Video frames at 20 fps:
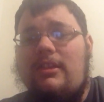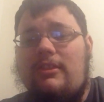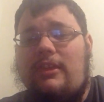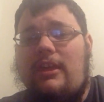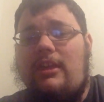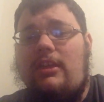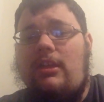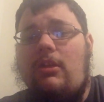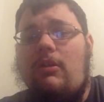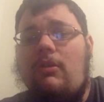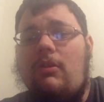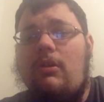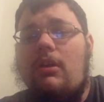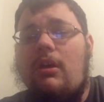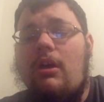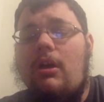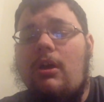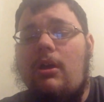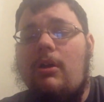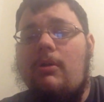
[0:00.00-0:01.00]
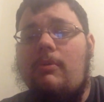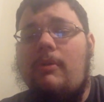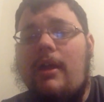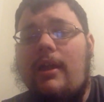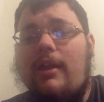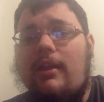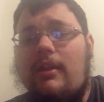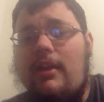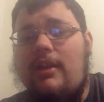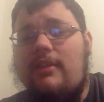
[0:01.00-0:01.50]
Thank you,
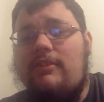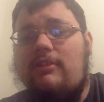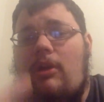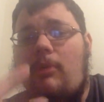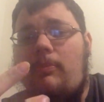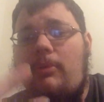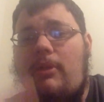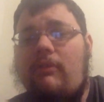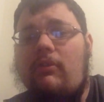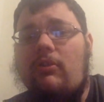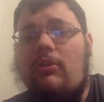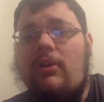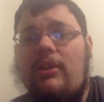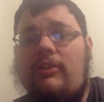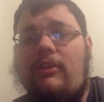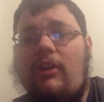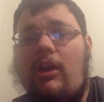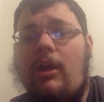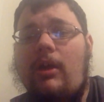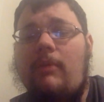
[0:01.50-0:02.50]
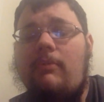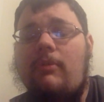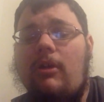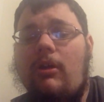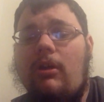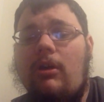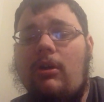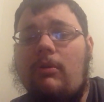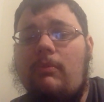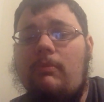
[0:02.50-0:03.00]
guys. I hope you have a great time.
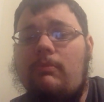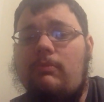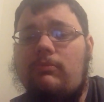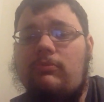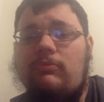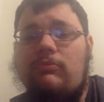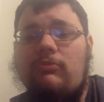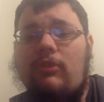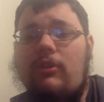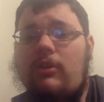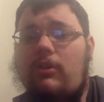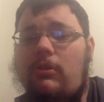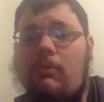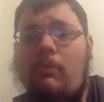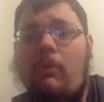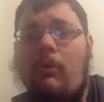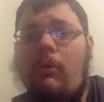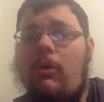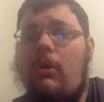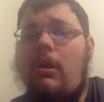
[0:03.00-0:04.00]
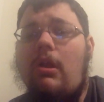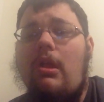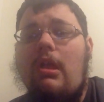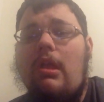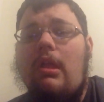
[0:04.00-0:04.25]
Trying to do more,